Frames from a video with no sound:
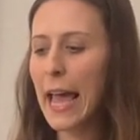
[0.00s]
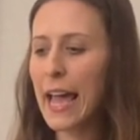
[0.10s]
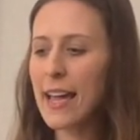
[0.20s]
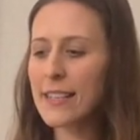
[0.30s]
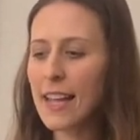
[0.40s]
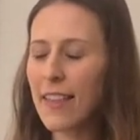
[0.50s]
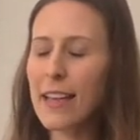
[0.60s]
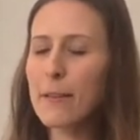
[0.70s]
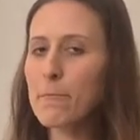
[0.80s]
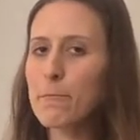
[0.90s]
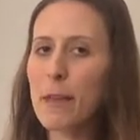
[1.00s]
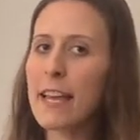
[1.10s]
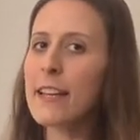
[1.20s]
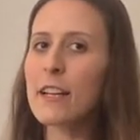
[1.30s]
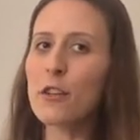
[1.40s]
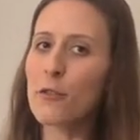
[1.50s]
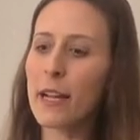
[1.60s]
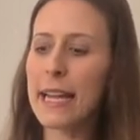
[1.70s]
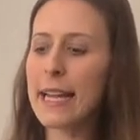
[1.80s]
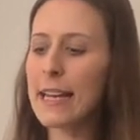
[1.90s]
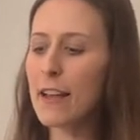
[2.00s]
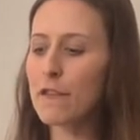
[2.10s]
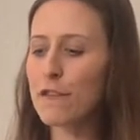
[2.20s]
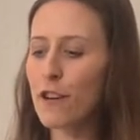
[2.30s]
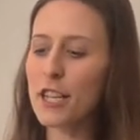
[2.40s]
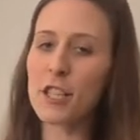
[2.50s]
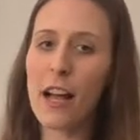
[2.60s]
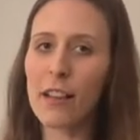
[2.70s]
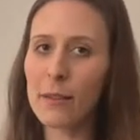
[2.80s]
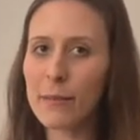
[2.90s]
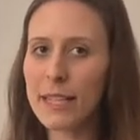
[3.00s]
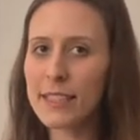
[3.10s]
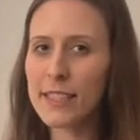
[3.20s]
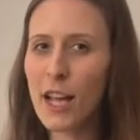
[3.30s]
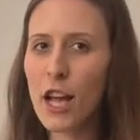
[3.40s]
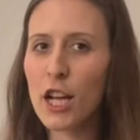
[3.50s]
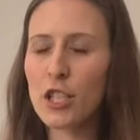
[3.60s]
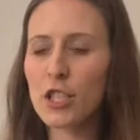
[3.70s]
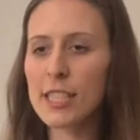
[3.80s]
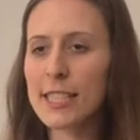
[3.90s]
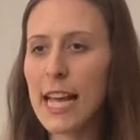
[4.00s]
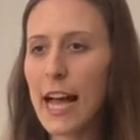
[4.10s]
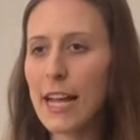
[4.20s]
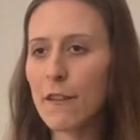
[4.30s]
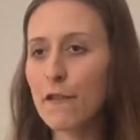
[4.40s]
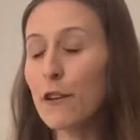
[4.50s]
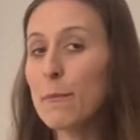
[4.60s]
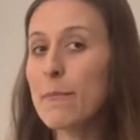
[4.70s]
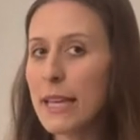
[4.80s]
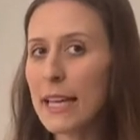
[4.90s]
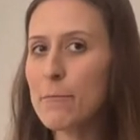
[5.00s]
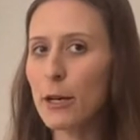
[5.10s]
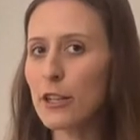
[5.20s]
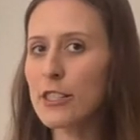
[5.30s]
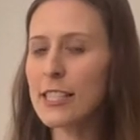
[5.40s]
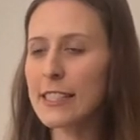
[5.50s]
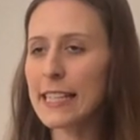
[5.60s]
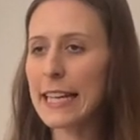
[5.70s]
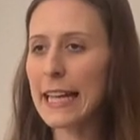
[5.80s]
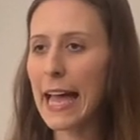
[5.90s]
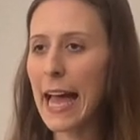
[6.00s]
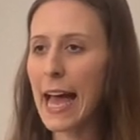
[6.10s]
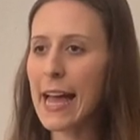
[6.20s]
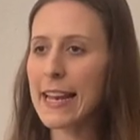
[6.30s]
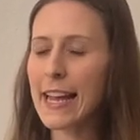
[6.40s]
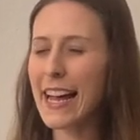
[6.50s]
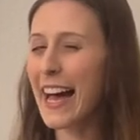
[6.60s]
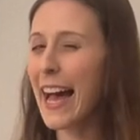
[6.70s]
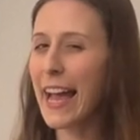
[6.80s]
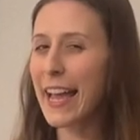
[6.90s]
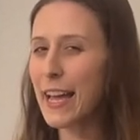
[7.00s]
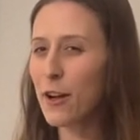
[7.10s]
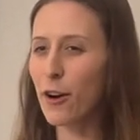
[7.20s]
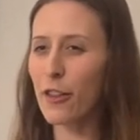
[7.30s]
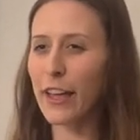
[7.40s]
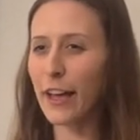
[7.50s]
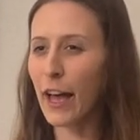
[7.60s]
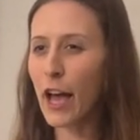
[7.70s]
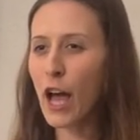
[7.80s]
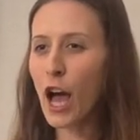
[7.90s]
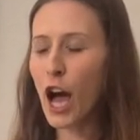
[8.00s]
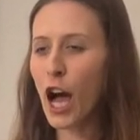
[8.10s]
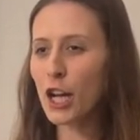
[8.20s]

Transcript: And I think pink and green and fresh elements just, for me personally, add a hug or like a, a